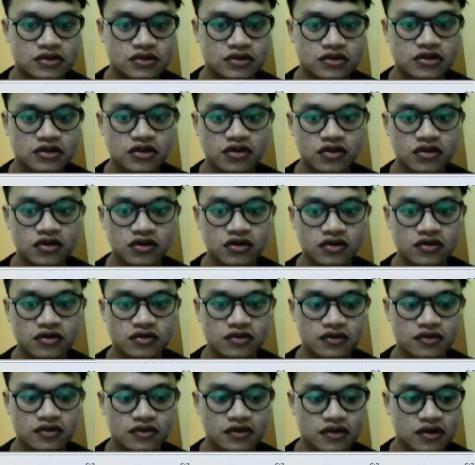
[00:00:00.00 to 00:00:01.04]
So
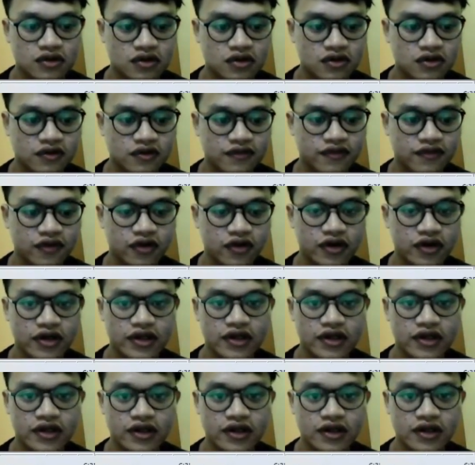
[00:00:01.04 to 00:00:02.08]
for
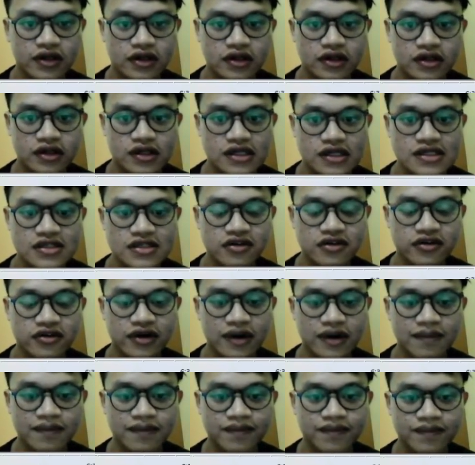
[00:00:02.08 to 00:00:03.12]
the
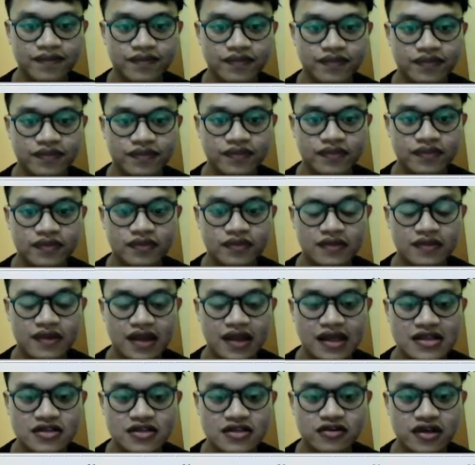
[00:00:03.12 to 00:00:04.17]
histogram,
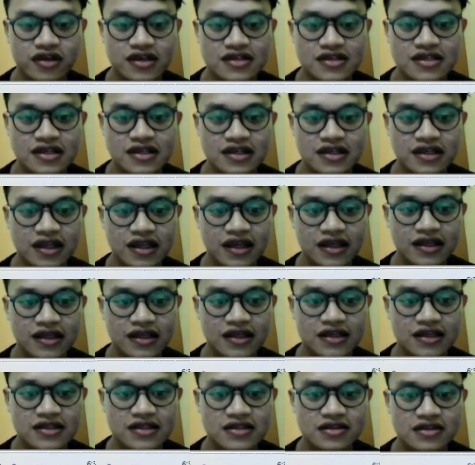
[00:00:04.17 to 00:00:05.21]
as you can see, there
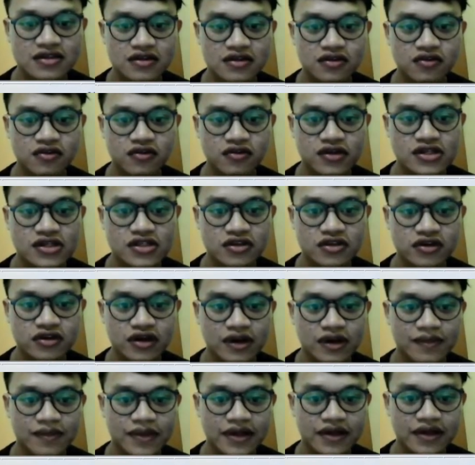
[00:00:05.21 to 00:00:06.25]
is two
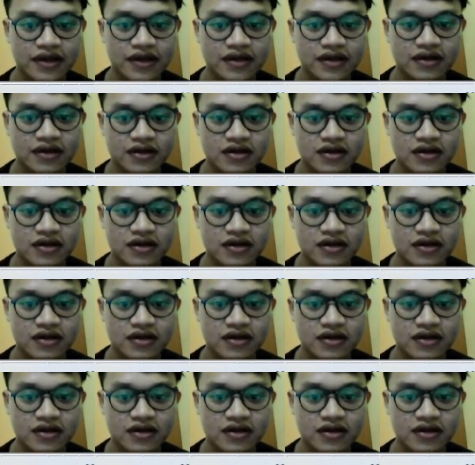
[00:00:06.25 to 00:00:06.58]
histogram here.